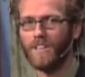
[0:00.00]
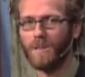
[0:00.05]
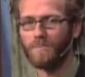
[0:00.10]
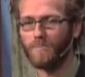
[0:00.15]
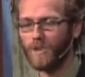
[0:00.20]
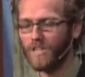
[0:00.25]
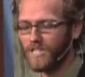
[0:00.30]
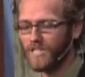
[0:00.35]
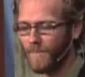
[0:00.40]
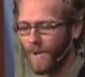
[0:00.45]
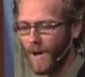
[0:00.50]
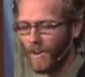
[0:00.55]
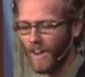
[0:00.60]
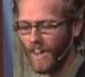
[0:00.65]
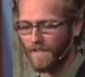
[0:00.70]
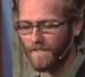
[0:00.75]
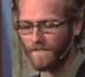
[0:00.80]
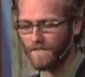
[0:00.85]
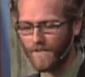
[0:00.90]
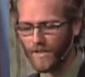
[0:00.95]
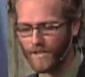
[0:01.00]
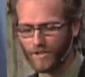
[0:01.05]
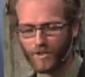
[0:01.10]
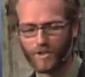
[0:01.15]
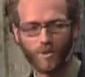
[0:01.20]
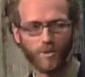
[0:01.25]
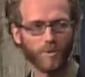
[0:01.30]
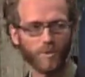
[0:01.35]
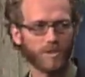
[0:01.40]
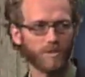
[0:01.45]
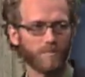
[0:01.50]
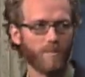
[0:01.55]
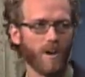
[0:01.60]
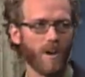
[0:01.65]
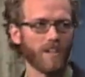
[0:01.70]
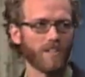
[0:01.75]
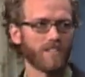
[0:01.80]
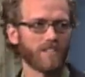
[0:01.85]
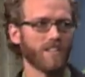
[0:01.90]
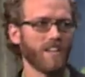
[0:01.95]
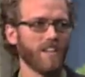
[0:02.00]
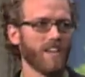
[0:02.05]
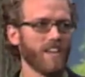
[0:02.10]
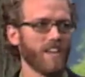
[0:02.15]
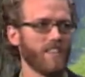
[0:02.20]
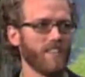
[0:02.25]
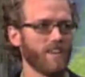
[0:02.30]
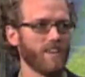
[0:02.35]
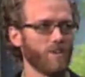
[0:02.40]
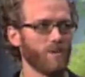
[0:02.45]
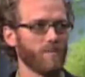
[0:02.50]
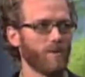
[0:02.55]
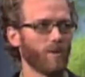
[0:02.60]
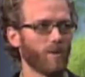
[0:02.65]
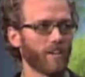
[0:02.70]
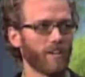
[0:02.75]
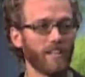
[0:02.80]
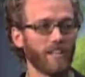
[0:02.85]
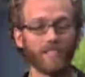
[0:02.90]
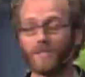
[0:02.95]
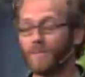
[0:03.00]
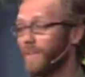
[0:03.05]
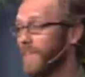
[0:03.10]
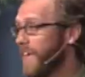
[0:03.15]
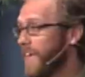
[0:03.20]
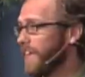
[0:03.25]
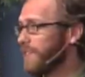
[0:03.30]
It brings about a physical response in the human organism.